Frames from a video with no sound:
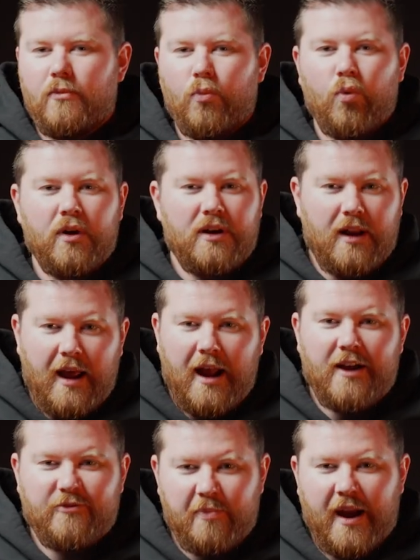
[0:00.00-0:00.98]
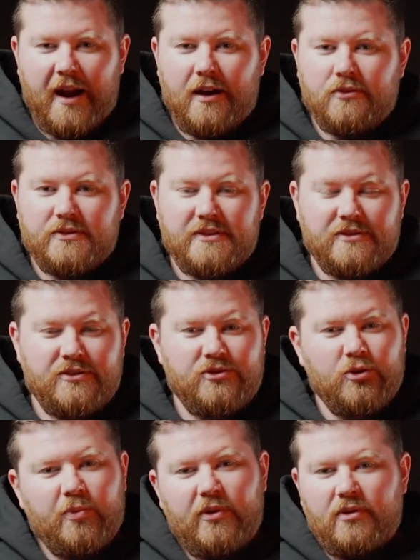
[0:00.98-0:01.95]
1.5 pounds. It's
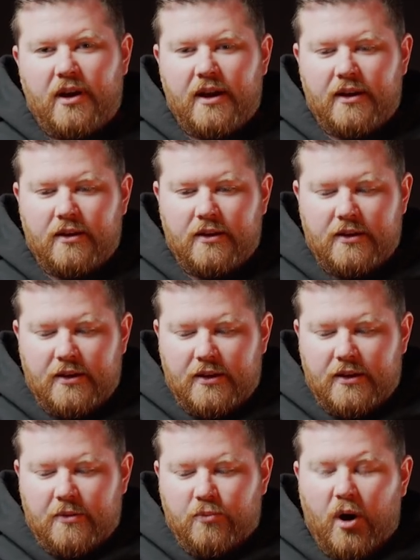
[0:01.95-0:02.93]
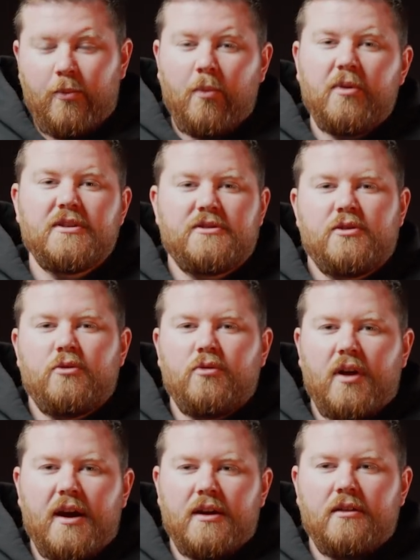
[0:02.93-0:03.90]
super light, probably too
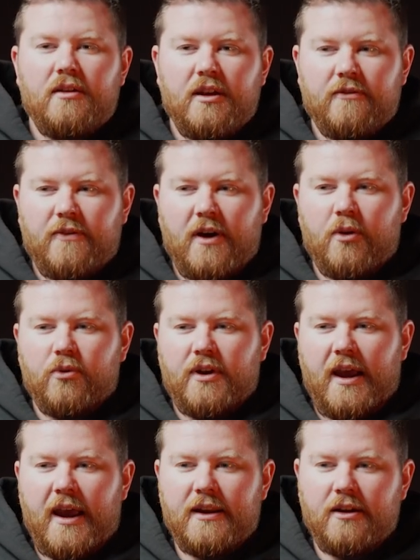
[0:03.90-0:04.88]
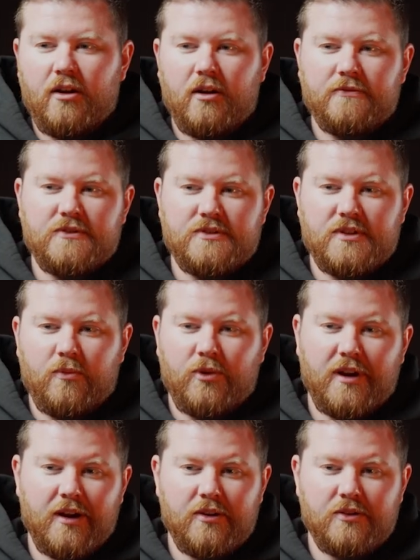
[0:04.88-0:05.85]
light if I were to hand it off to
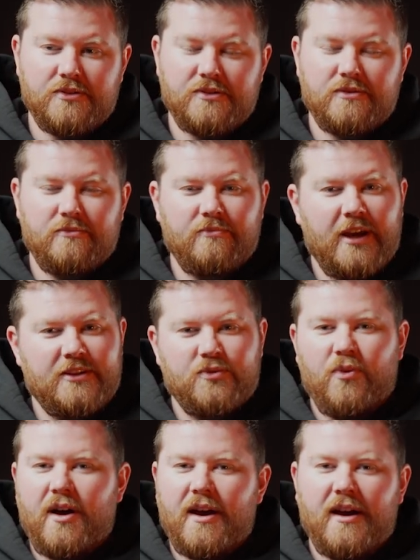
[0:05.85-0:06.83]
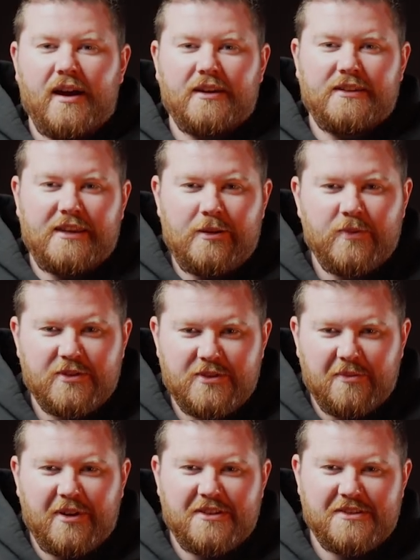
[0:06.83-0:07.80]
someone else. That's why I keep it
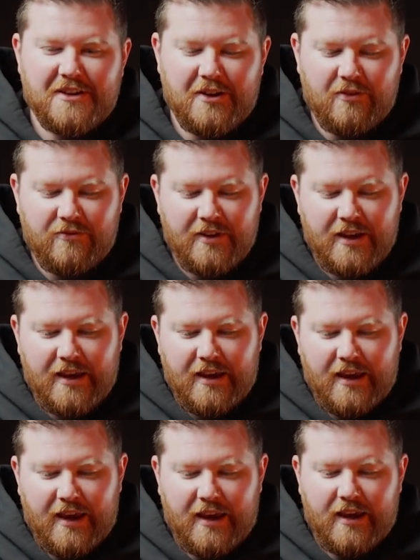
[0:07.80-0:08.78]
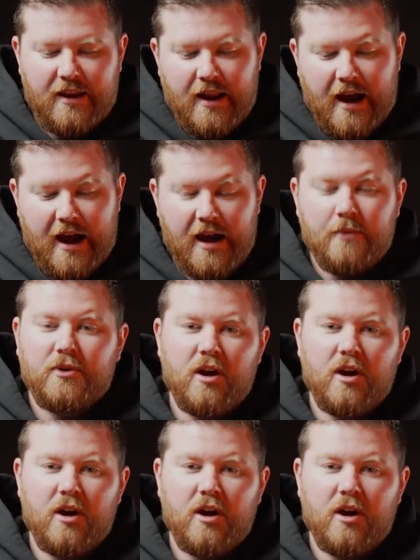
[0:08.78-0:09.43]
to myself, and I'm